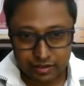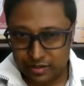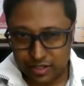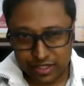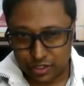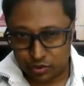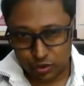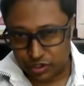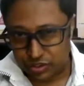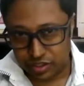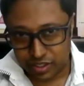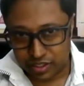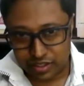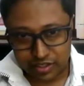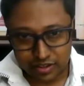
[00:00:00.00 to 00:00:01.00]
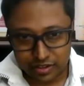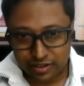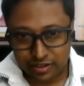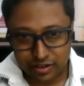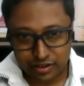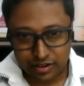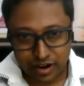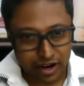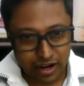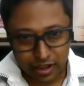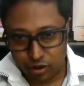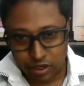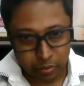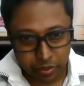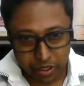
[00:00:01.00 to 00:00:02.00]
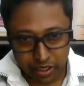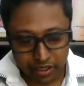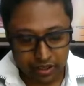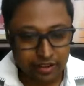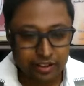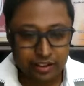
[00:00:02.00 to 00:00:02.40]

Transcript: Does it worth it? Earning only money?